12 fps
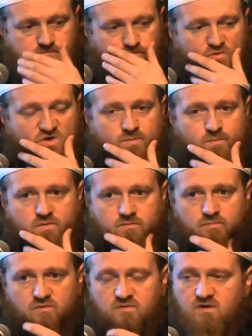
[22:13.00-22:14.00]
We're going
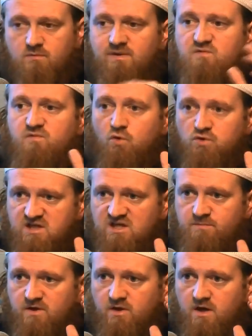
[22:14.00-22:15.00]
to you know, make four
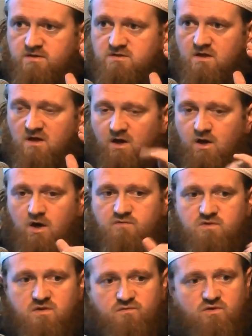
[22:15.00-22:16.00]
takbirat.
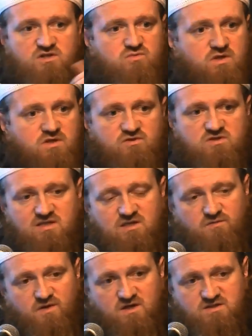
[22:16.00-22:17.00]
After the first one, you recite Al
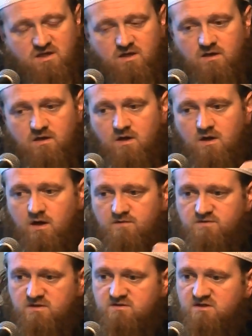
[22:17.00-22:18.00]
Fatiha.
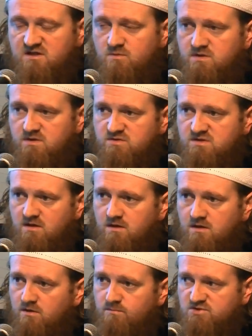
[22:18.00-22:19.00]
After the second one, you say
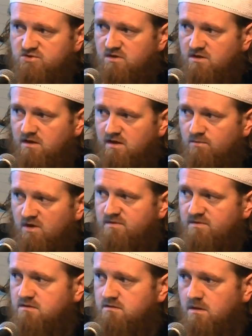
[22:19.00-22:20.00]
Allahumma salli ala
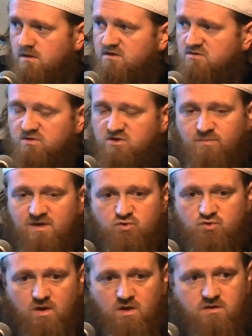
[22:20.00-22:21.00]
Muhammad. After the third one, you make
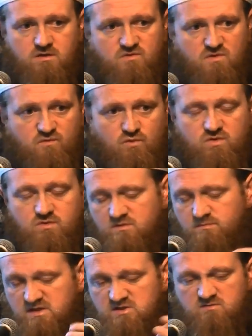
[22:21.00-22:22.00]
dua. And after the fourth one, you
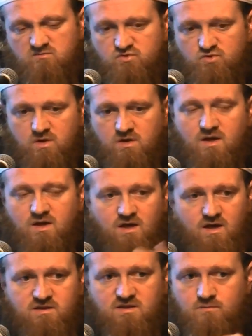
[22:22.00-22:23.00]
make general dua.
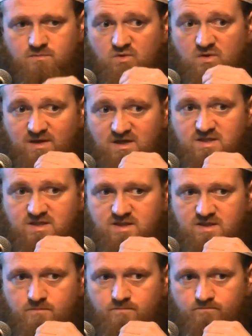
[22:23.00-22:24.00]
And then we will make
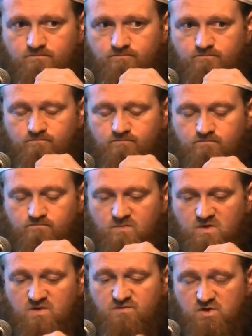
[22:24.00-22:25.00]
taslim.
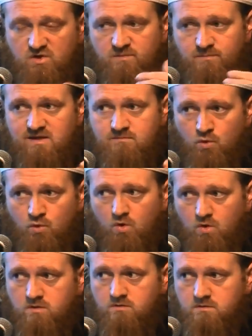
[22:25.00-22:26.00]
If you're going to make
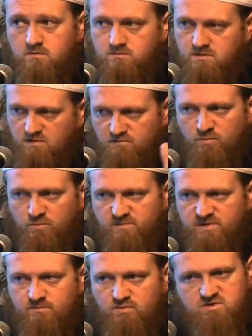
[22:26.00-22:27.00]
more, then inform the
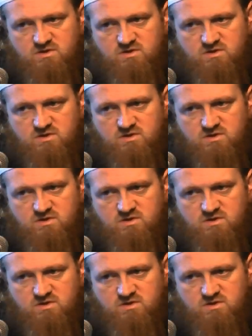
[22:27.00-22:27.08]
people so